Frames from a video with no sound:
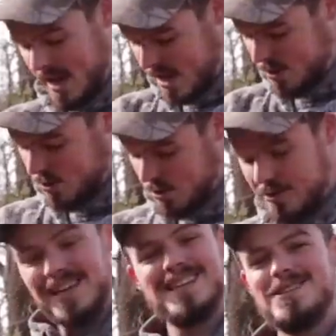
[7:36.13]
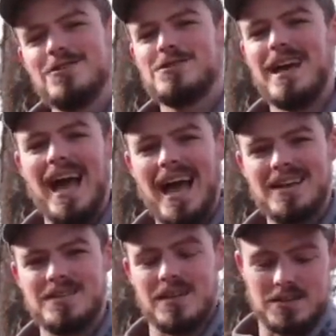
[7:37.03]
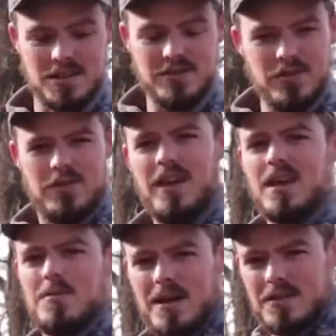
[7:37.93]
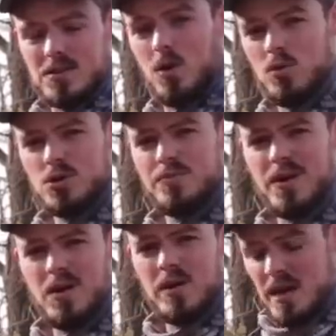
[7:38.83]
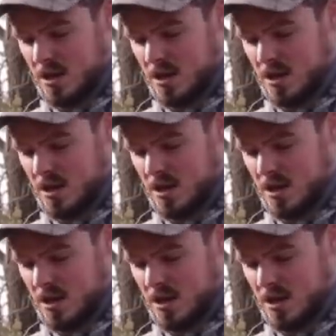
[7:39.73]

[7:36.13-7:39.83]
angle are easier to access because if you're thinking about this hold your bow